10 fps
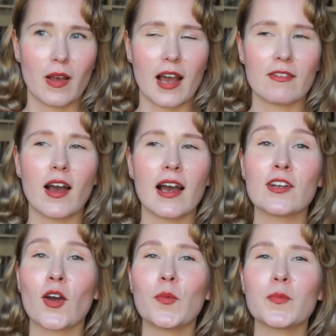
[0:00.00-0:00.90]
I
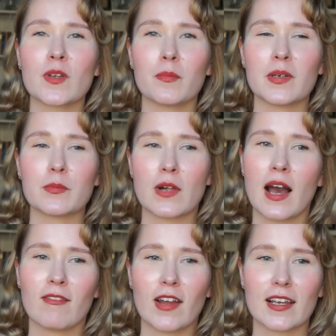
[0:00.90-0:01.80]
know some people
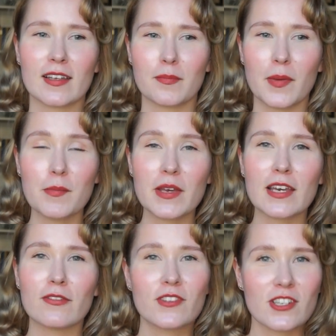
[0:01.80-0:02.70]
have like baby
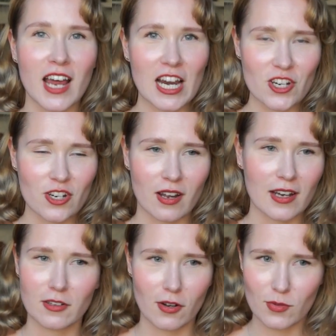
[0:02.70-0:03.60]
gift stash.
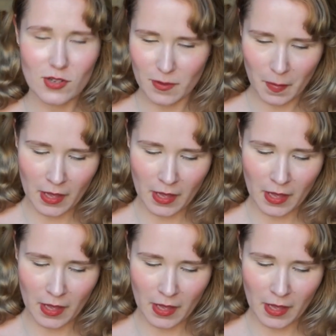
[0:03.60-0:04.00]
I don't.